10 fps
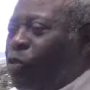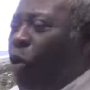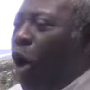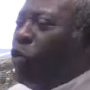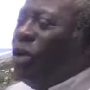This
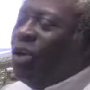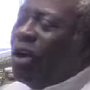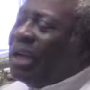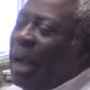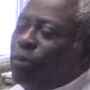world will
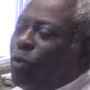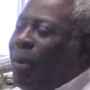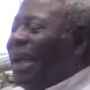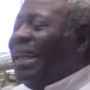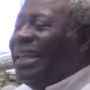not come to
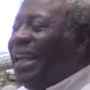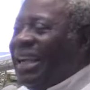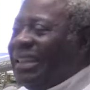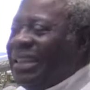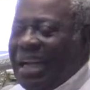mind
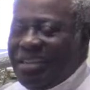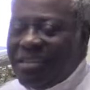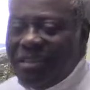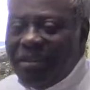again. Yes.